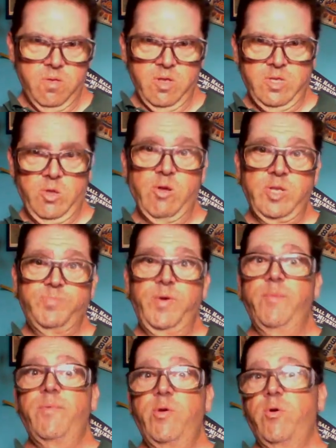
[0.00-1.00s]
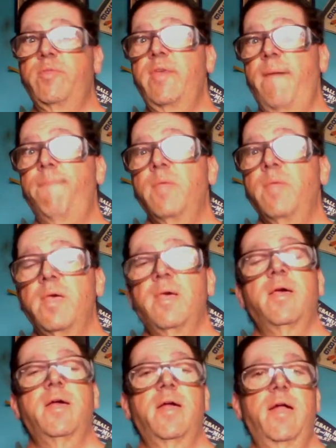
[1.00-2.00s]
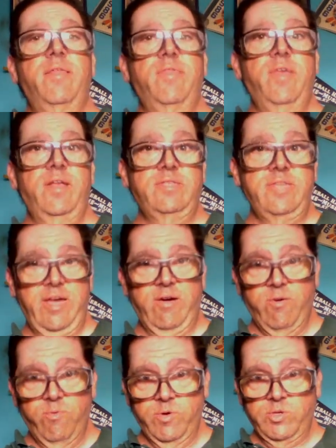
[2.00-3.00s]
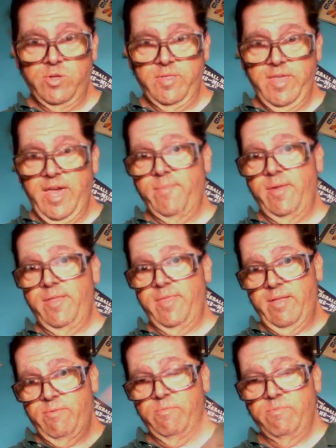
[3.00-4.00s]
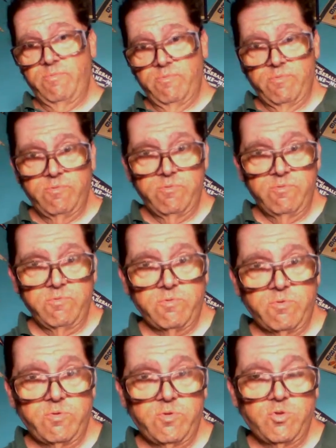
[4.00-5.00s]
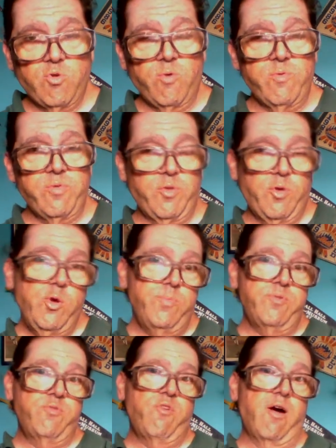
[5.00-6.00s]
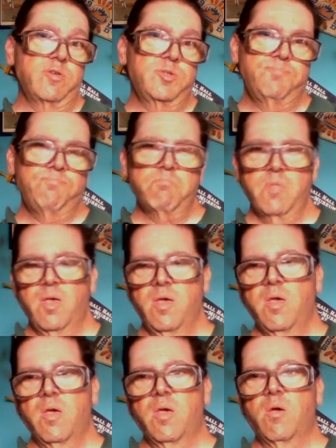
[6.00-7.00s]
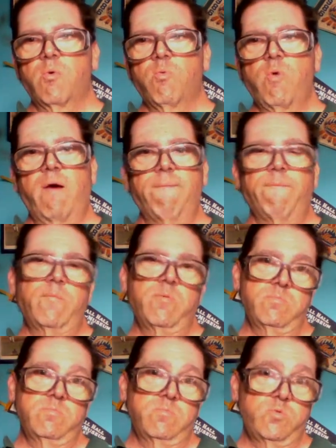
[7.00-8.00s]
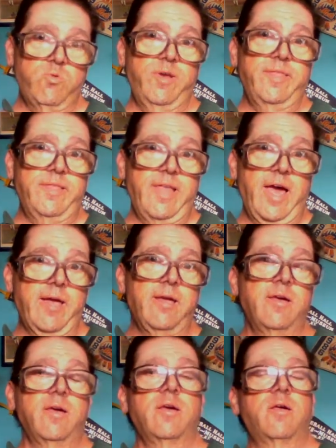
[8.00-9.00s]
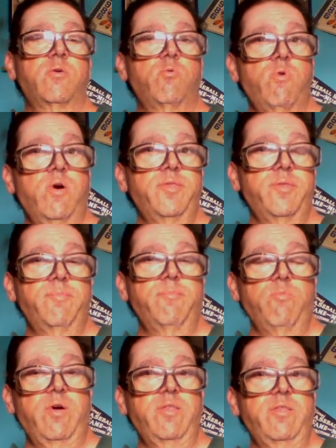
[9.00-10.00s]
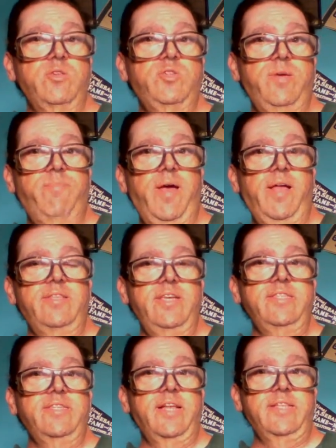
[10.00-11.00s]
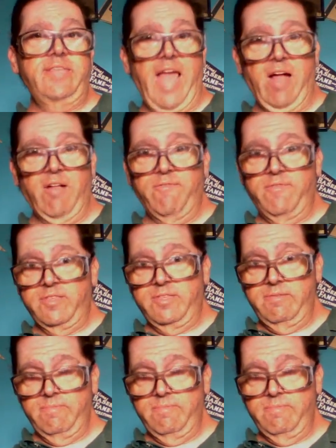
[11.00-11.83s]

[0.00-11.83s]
you know, experiment on them, and then see how it works on them, and then start with the human trials. Well, during the night, one of the chimpanzees gets out of his